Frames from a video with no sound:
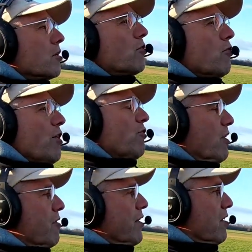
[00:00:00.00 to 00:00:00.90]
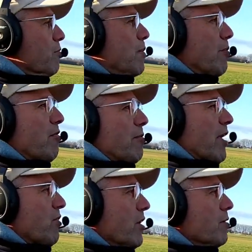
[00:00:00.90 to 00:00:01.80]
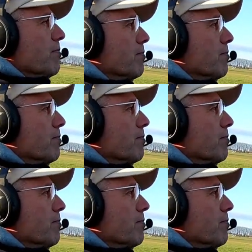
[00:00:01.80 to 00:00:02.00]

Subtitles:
26, left hand, Papa November X-ray.